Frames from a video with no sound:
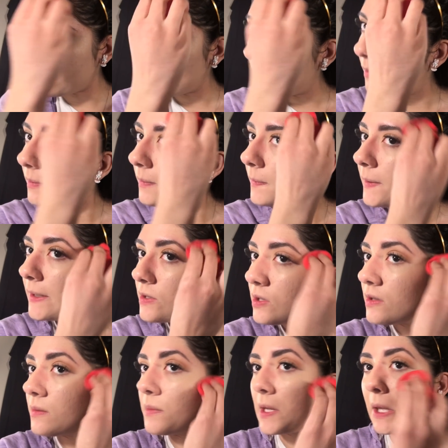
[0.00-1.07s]
know, that's
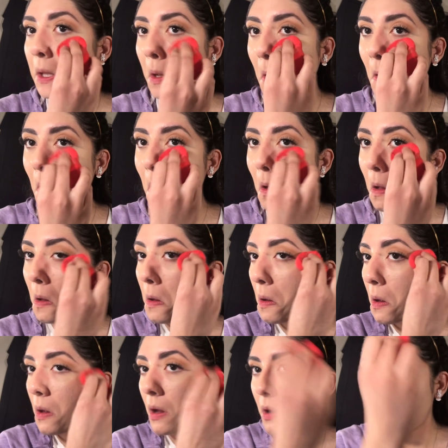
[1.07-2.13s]
just me.
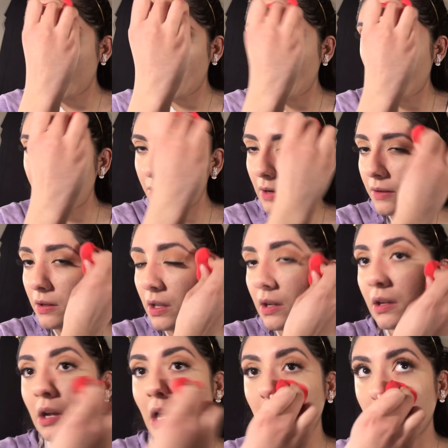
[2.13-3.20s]
I would rather
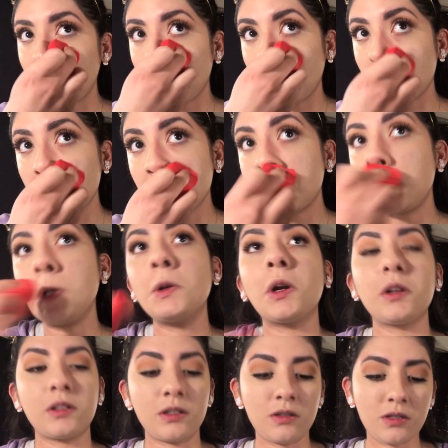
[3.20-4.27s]
get a color that was too
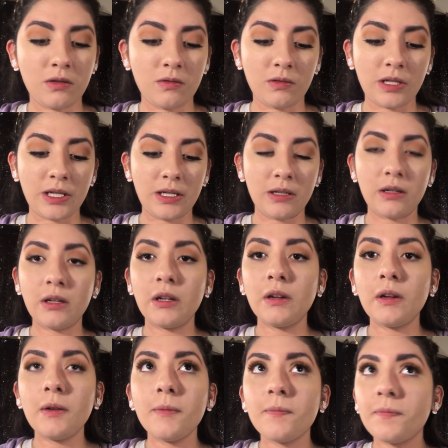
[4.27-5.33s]
dark than too light.
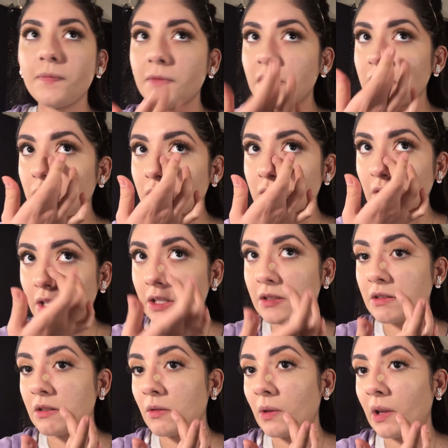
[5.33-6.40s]
This looks like
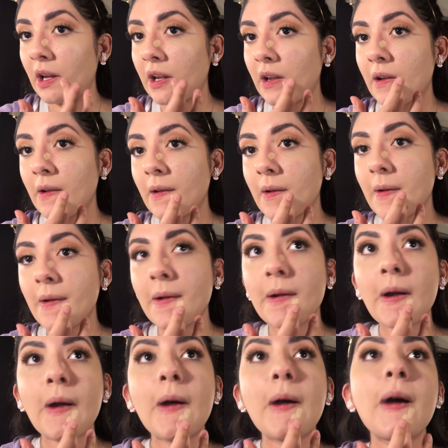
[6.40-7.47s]
it's too light,
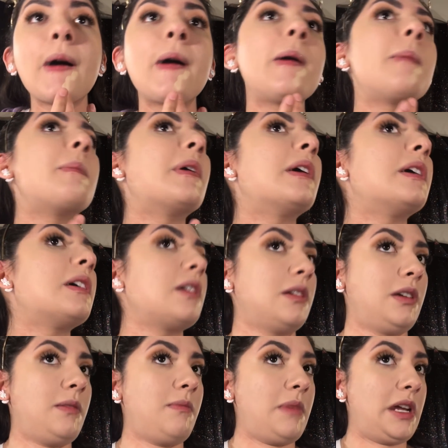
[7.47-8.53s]
but
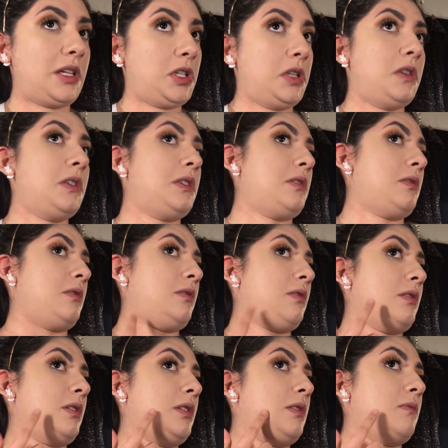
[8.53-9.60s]
it matches
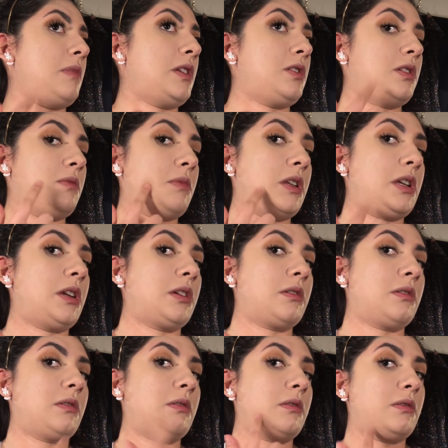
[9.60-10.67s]
my neck,
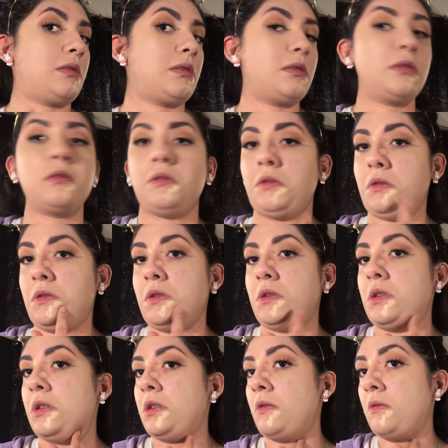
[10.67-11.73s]

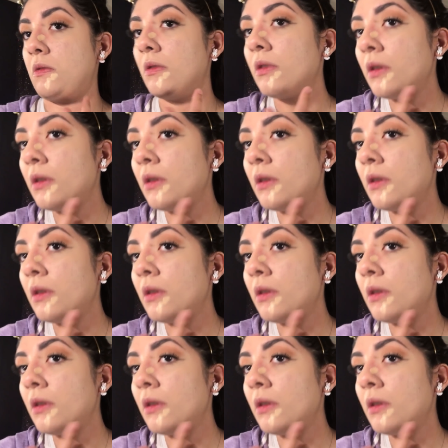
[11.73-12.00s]
so.